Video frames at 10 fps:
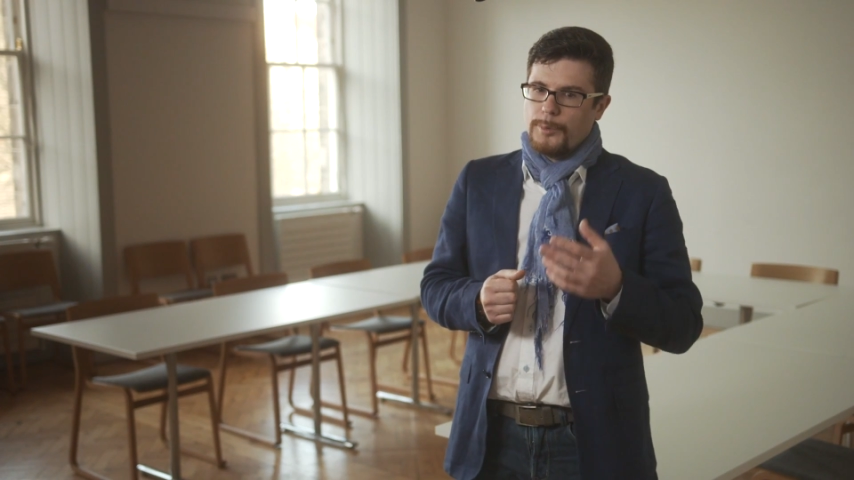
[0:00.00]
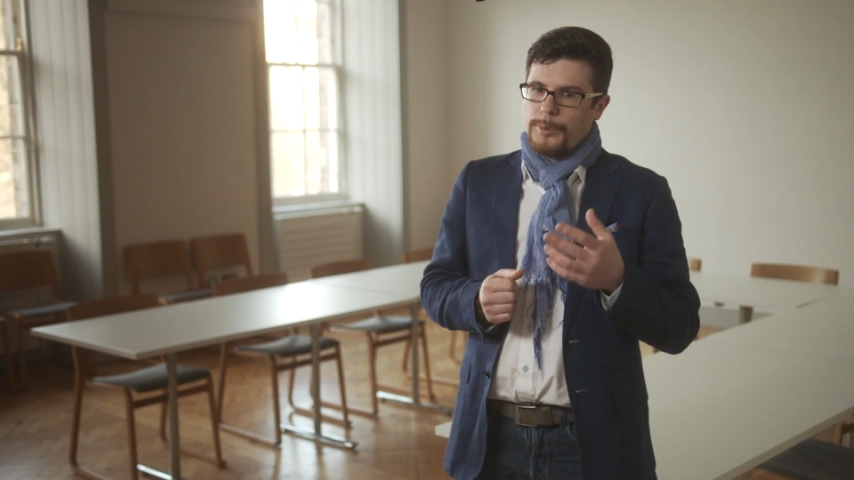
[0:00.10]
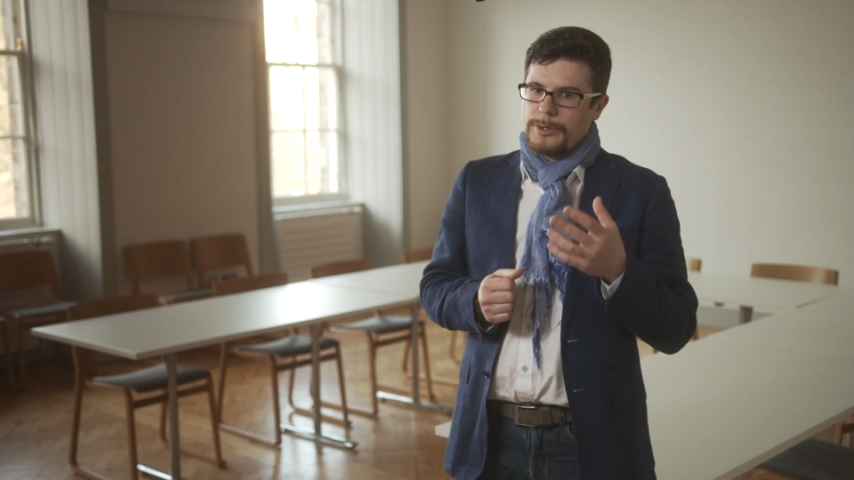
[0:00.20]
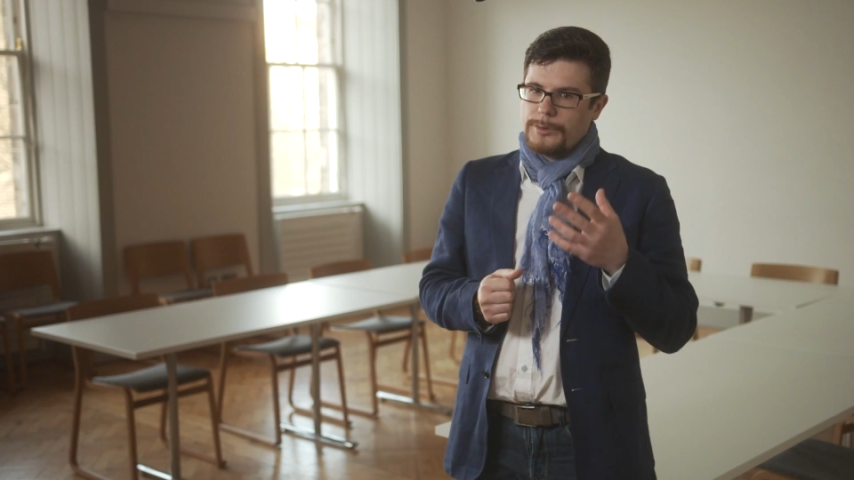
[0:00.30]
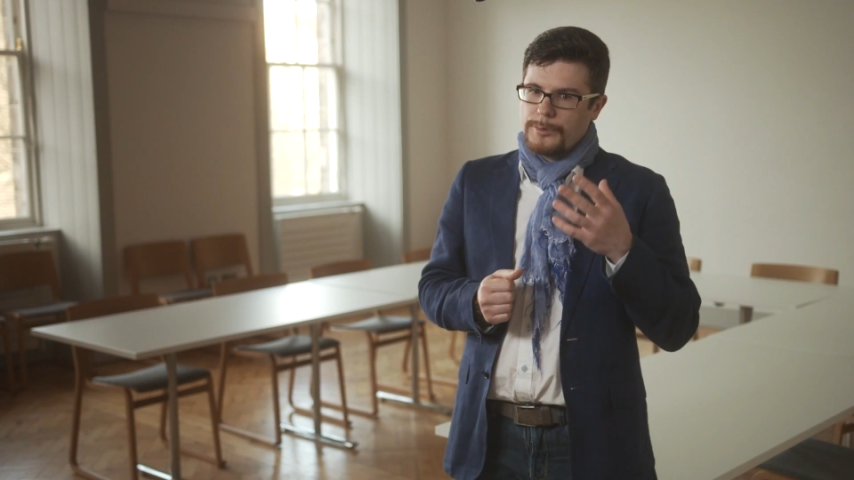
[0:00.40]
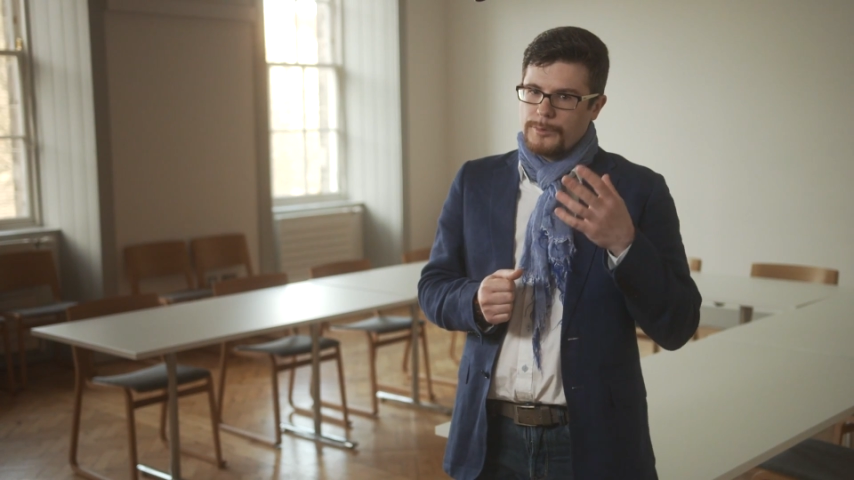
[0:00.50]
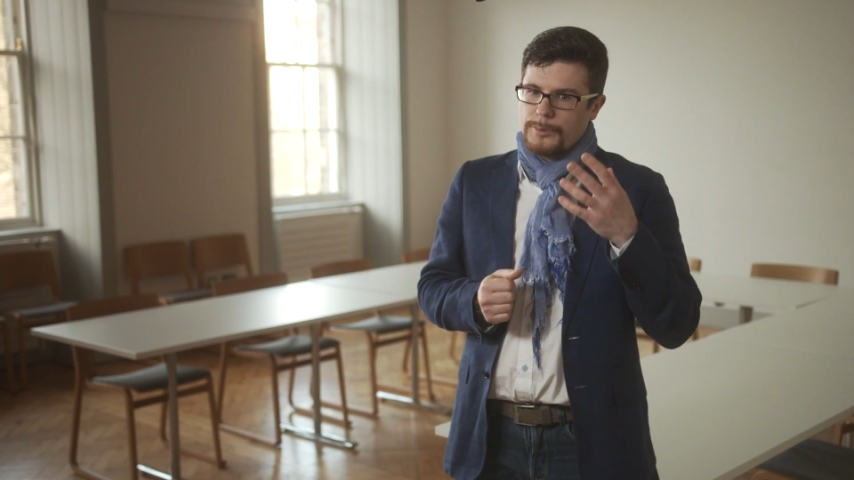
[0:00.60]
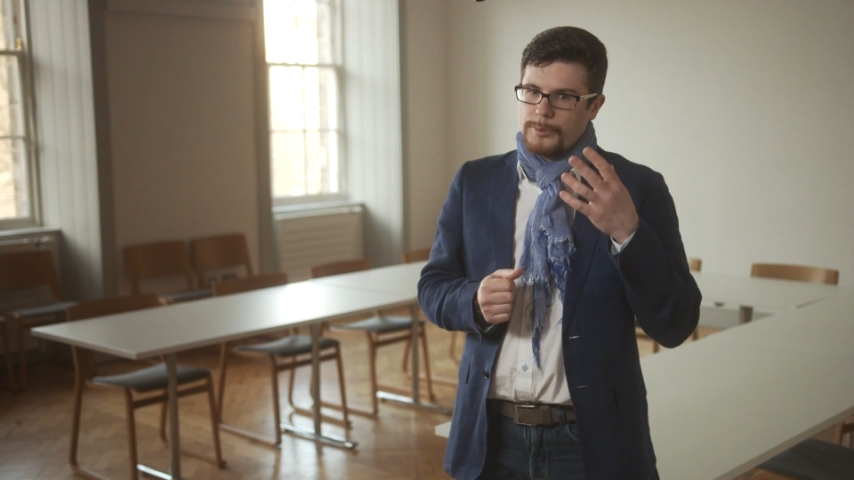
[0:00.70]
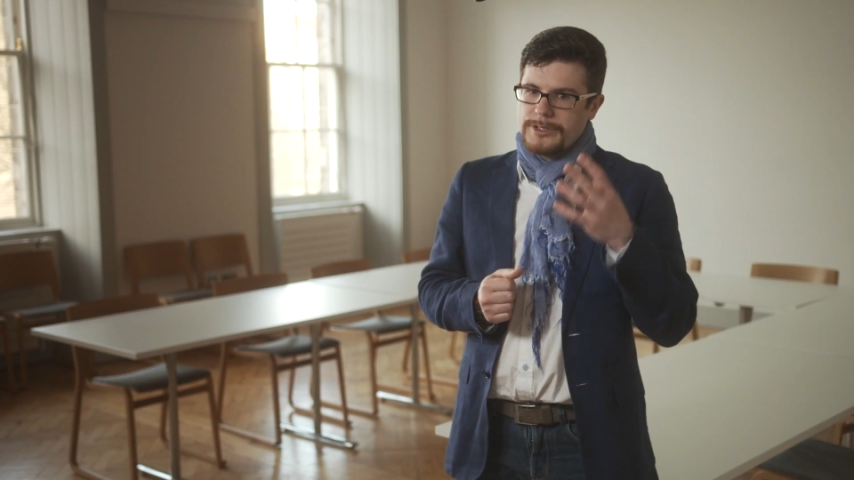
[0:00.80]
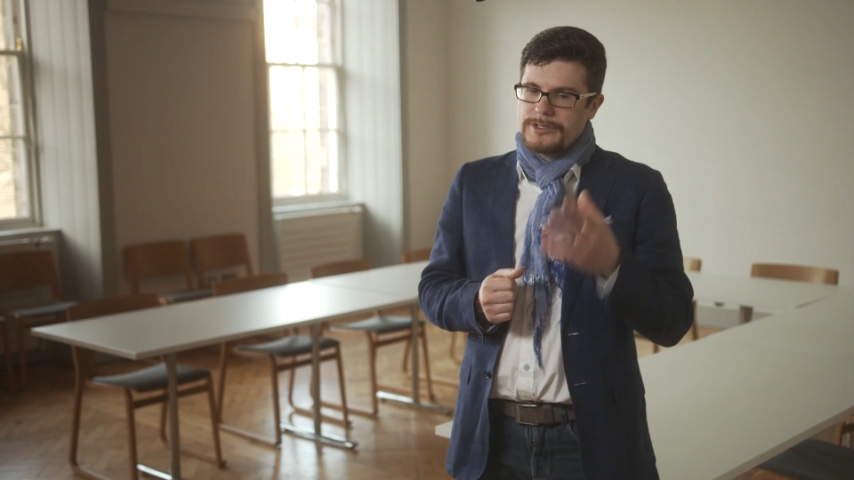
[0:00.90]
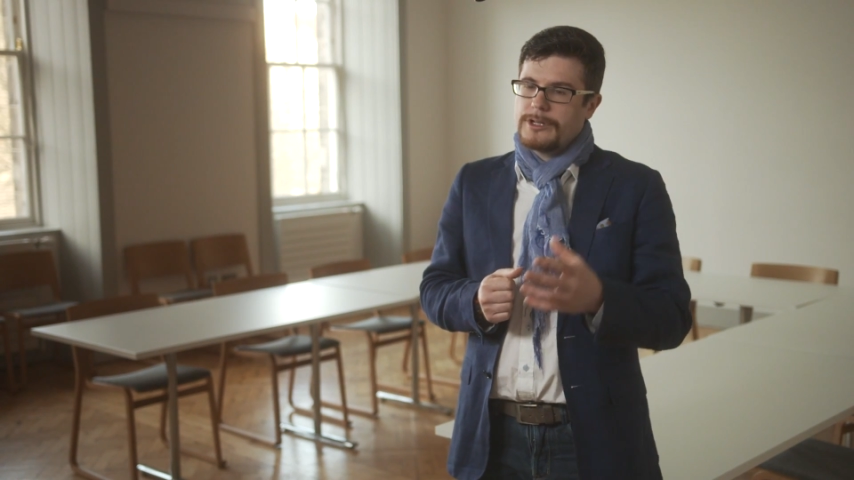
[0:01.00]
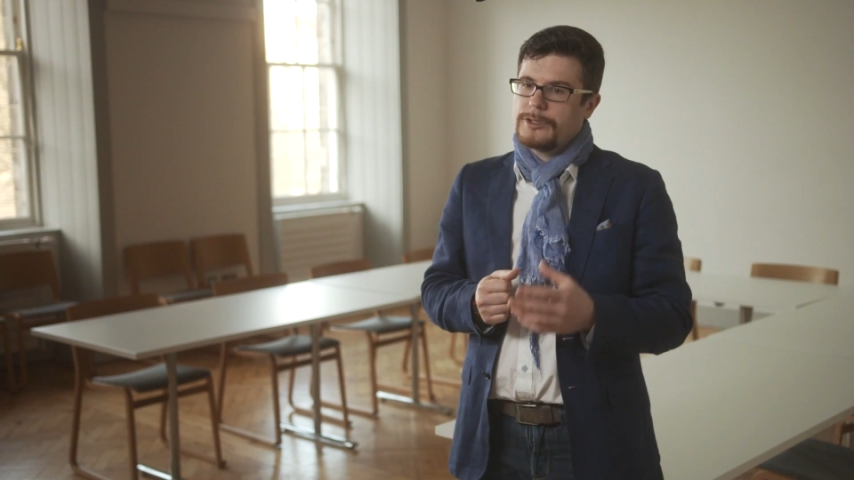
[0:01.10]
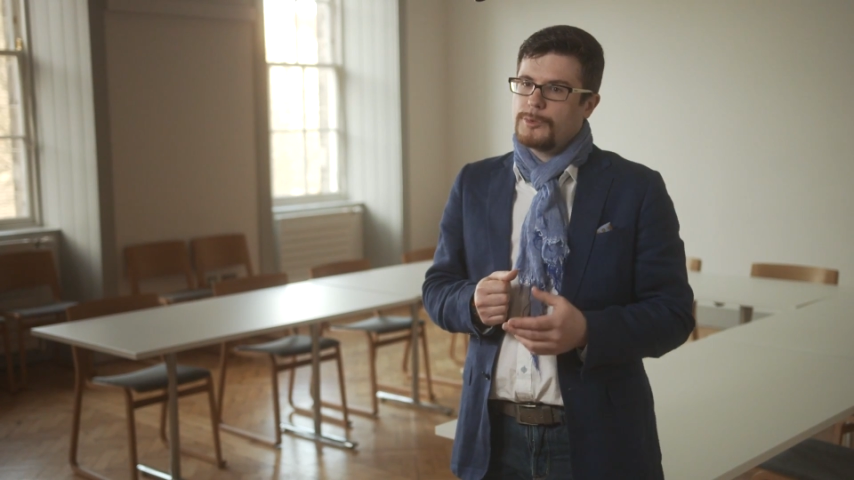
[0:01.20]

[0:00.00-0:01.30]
when we started